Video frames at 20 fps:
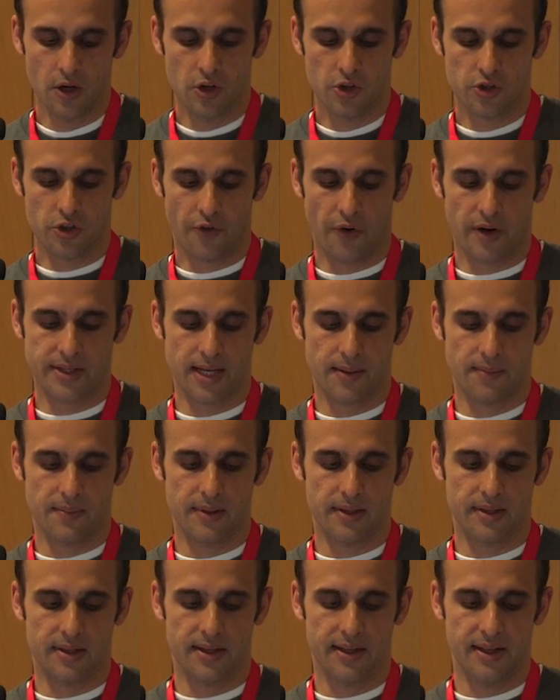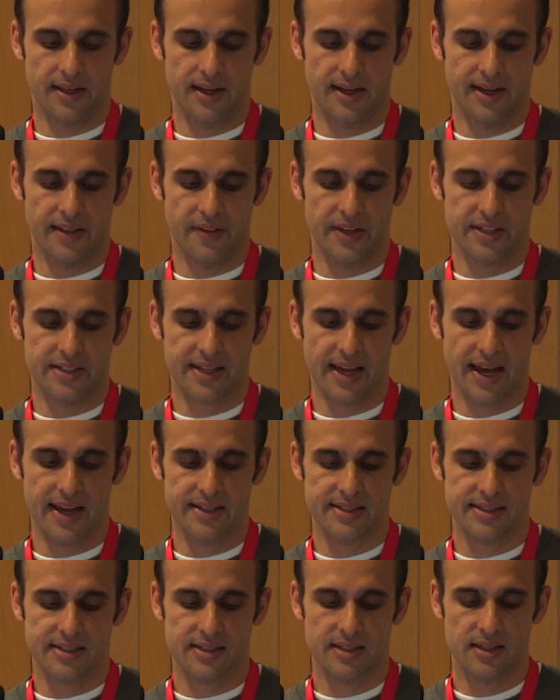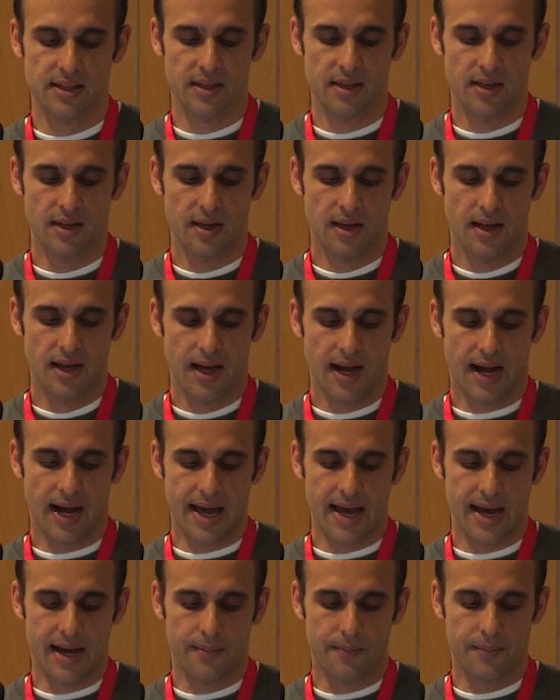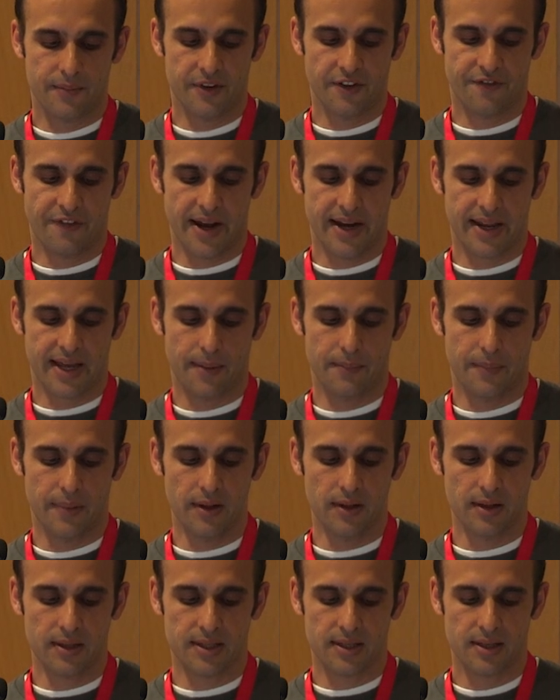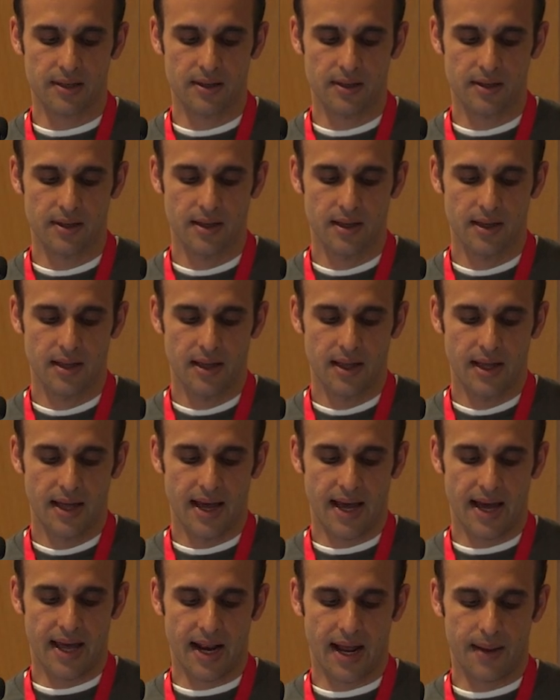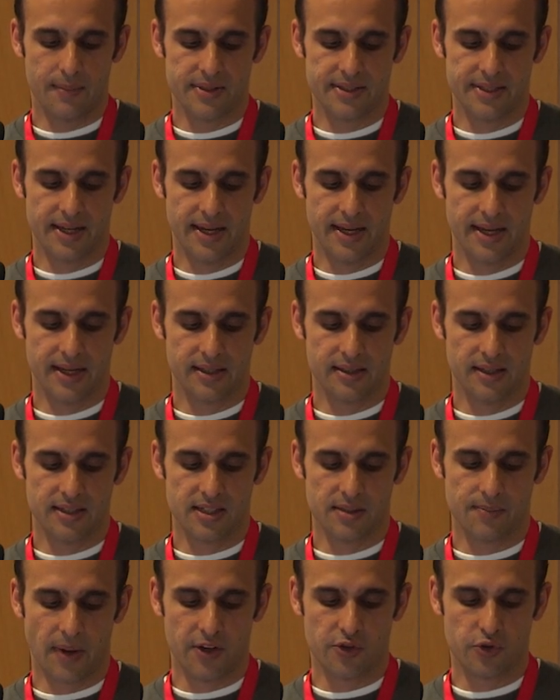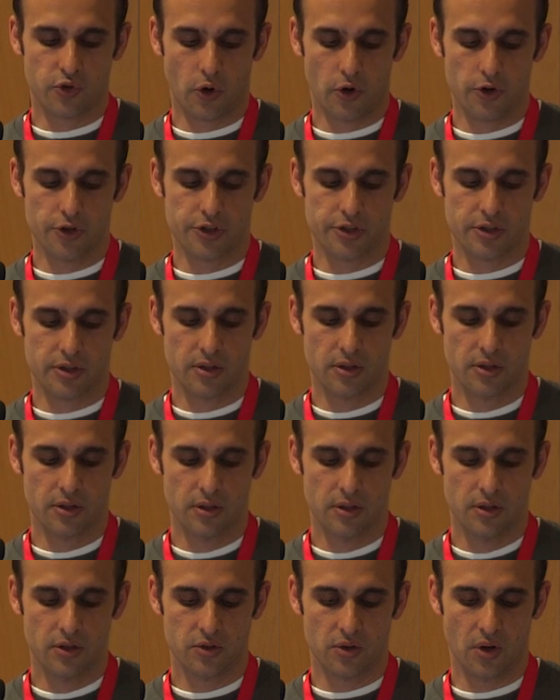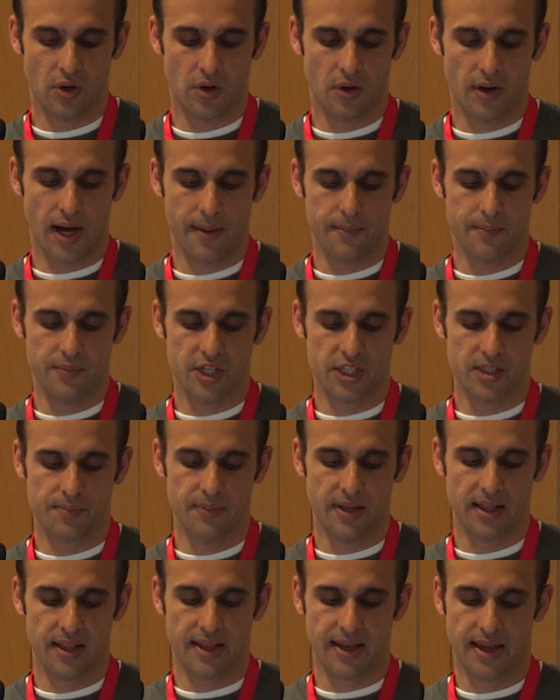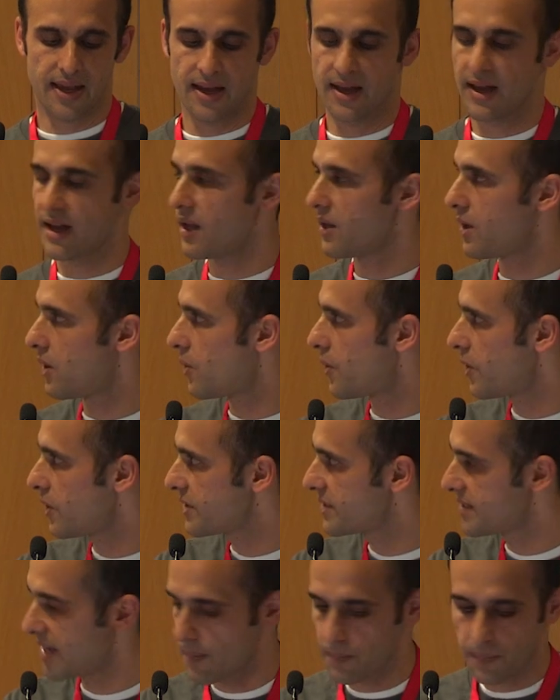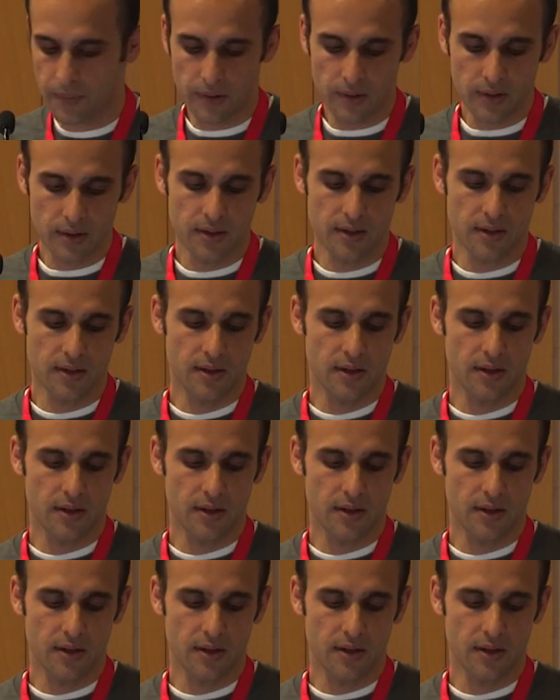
So for example, in this case, I am defining a build, and I'm saying this is my source. So I'm just building a hello world sample.